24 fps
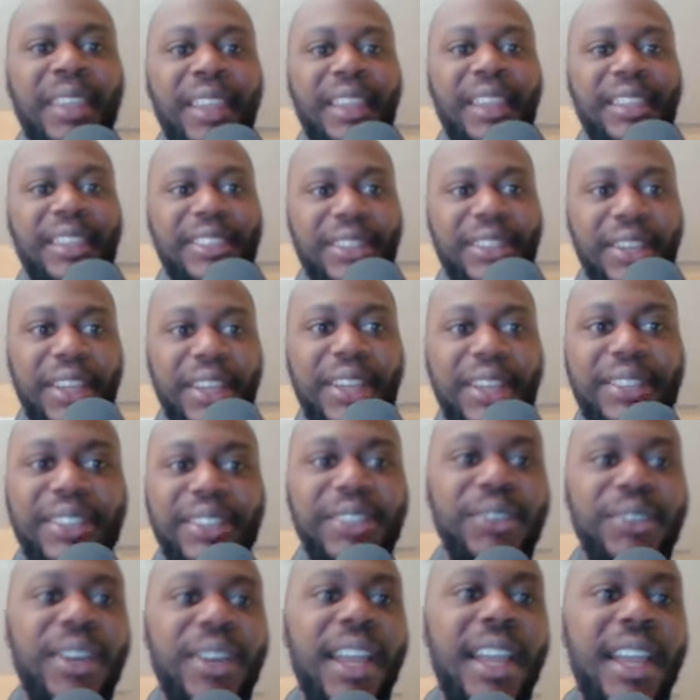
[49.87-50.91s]
So here's a
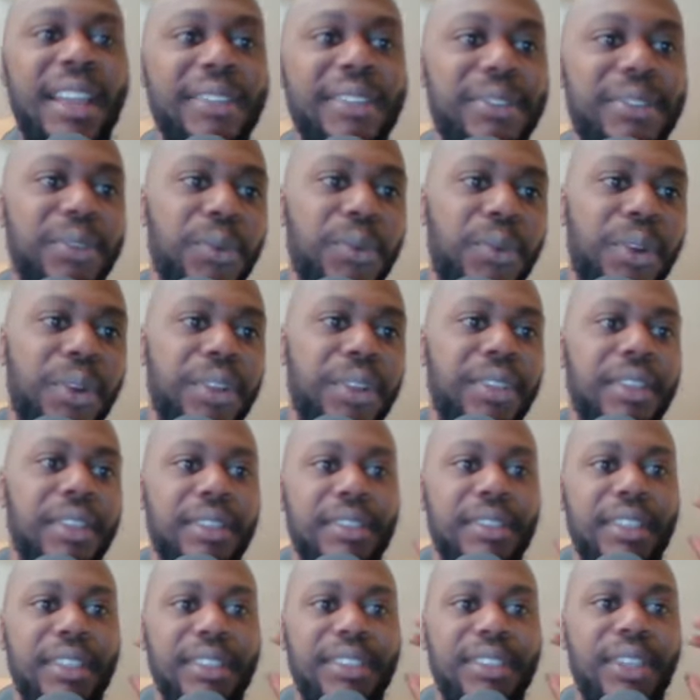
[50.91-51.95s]
graph where
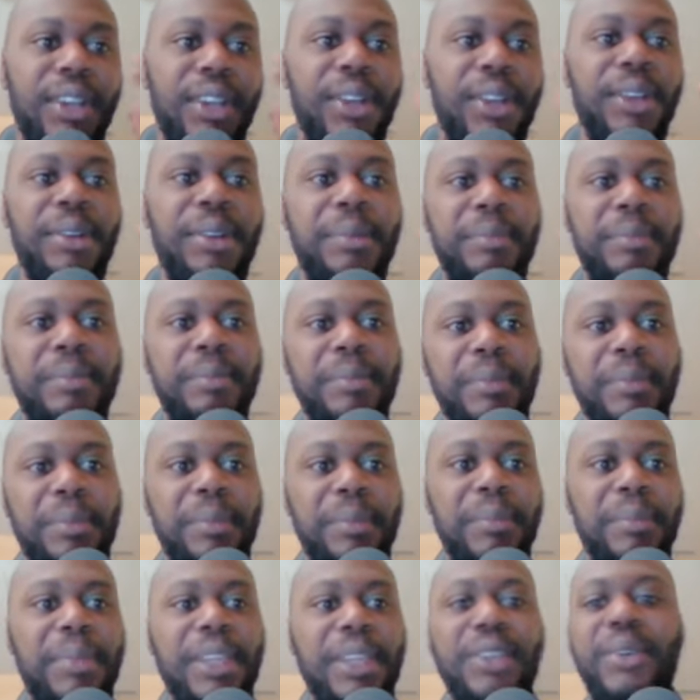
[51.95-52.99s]
the term
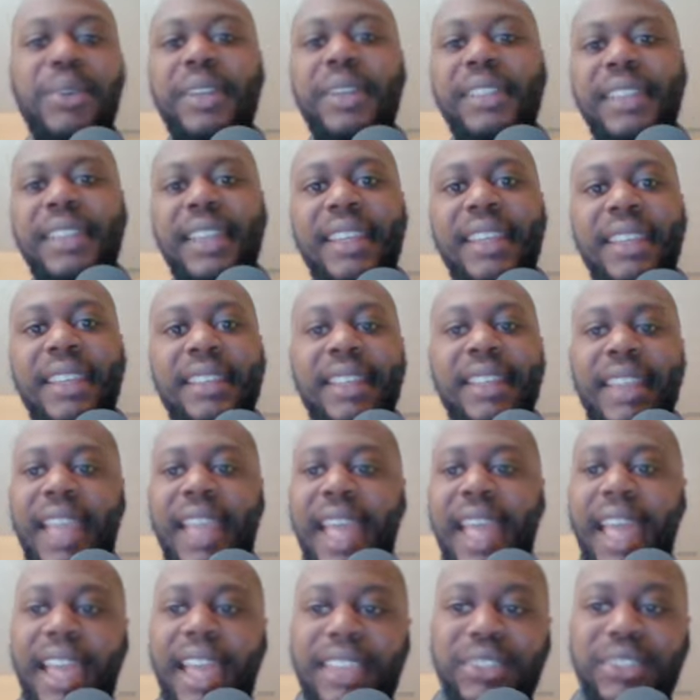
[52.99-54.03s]
Bitcoin dead
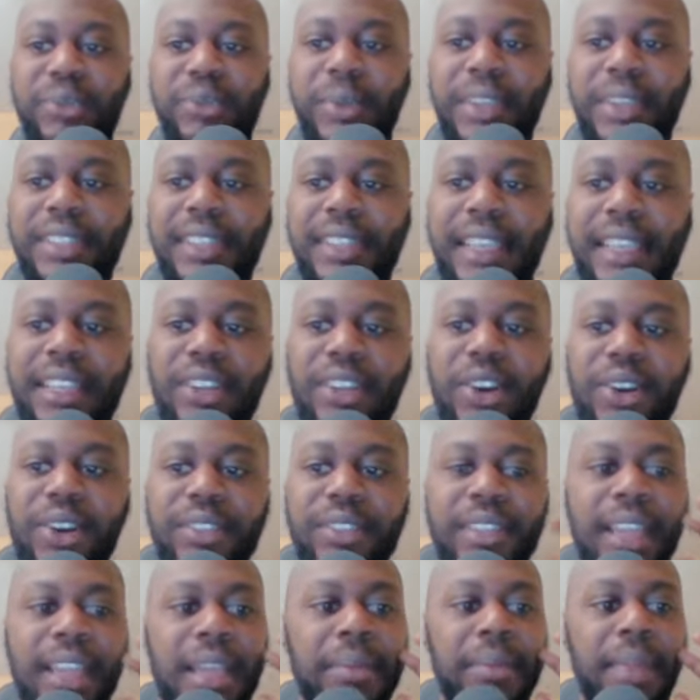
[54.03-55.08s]
has reached an
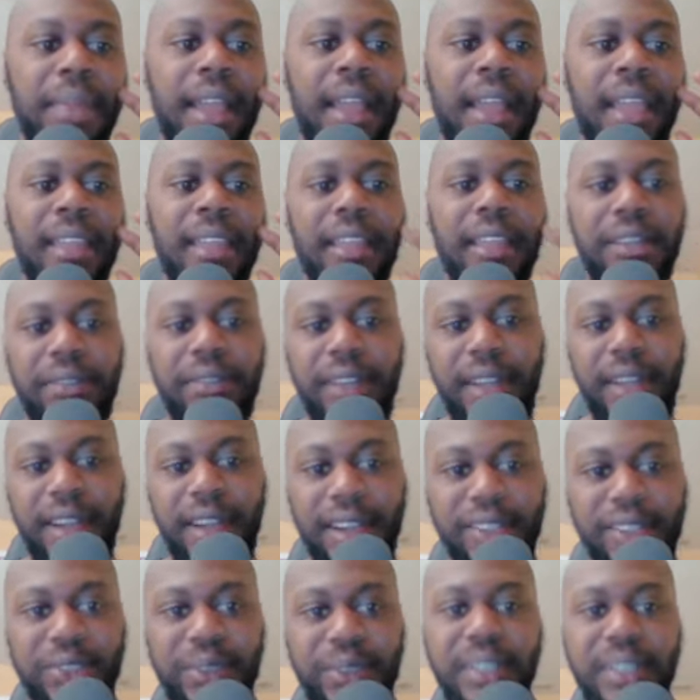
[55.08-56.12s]
all-time high of
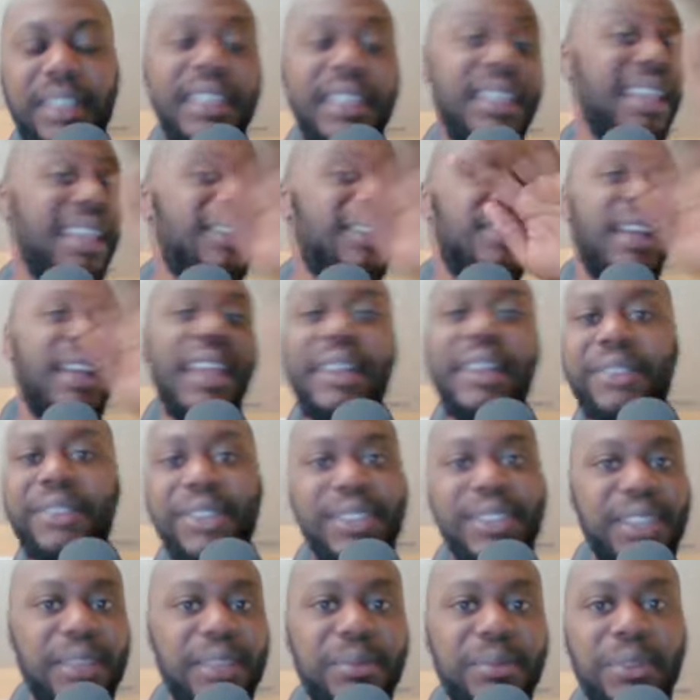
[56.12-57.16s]
100, never ever
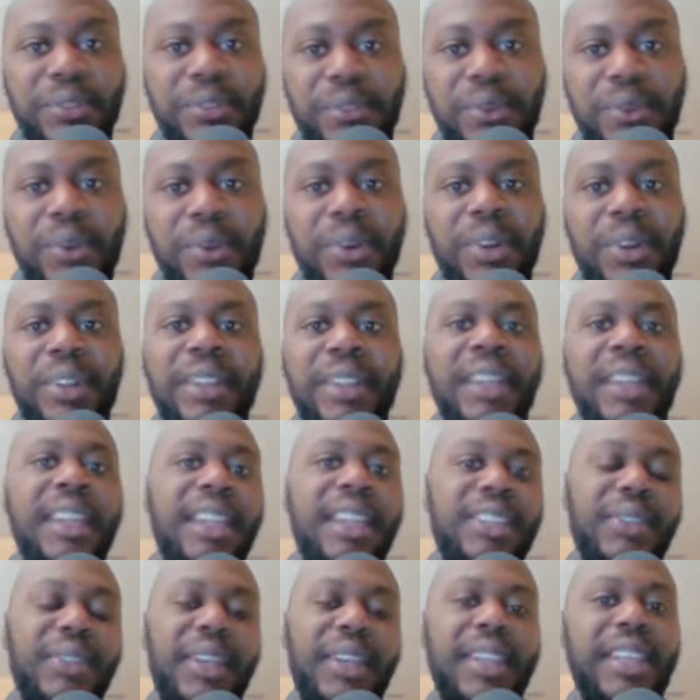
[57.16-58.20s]
seen before.
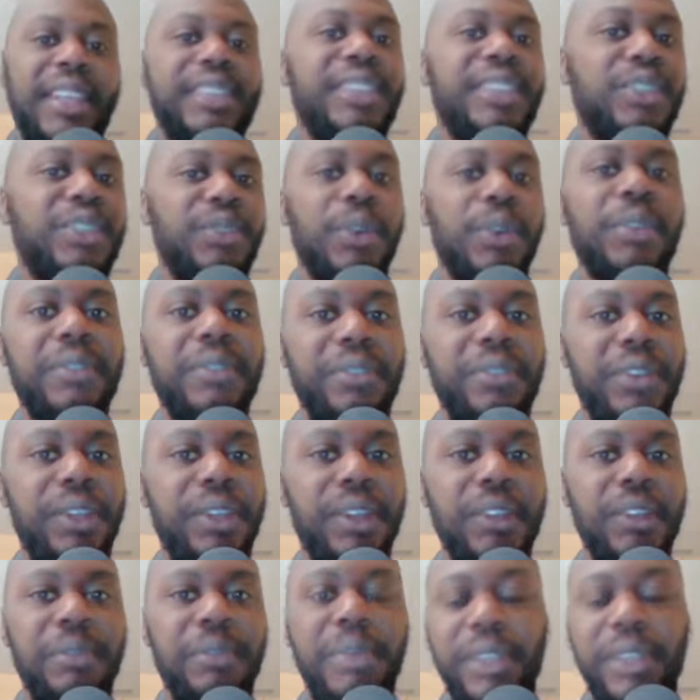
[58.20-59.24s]
So I guess the growing fear
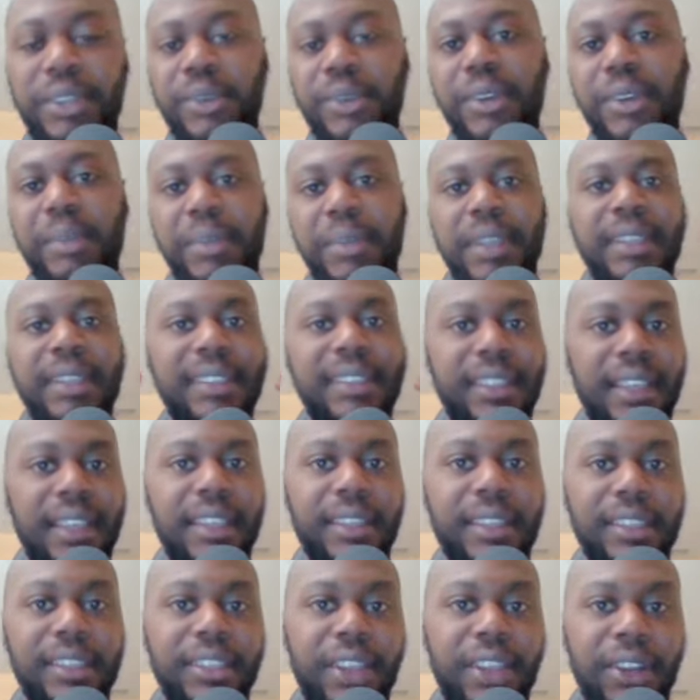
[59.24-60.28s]
of Bitcoin being a dead
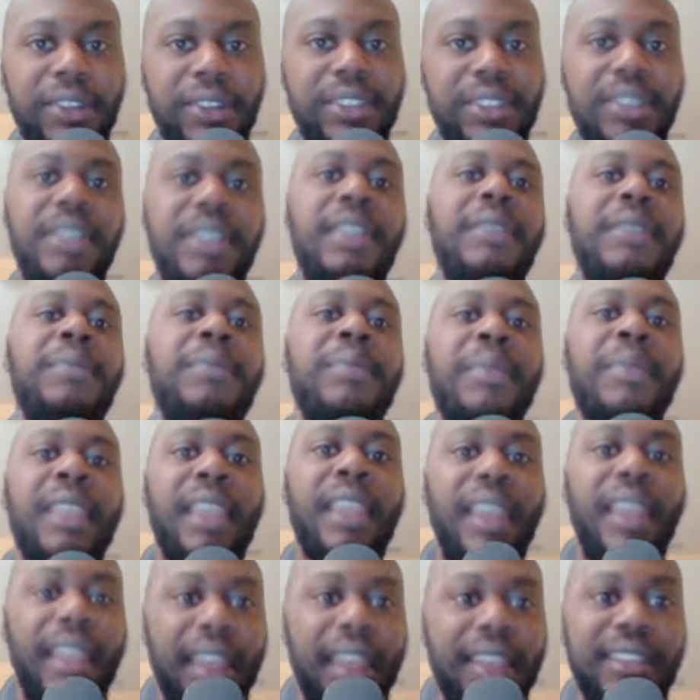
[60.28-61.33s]
currency
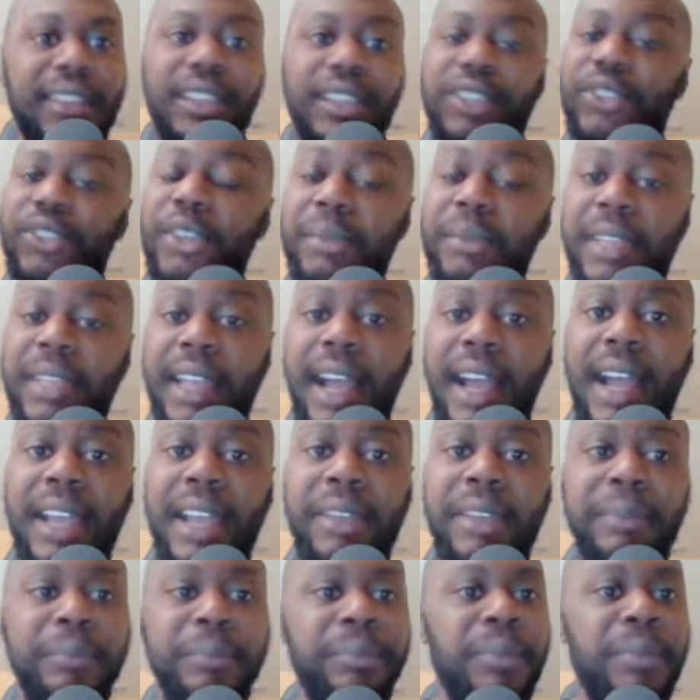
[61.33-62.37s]
is extremely high.
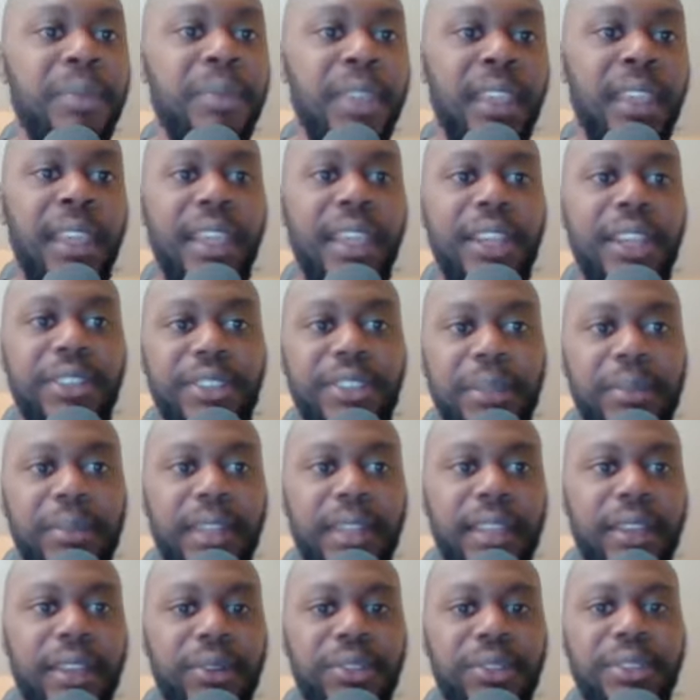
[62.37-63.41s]
Here's something
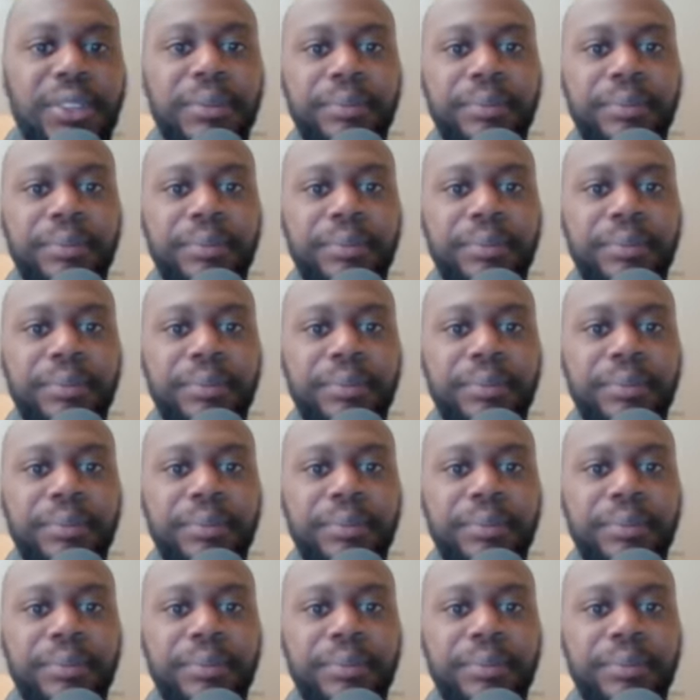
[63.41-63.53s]
else.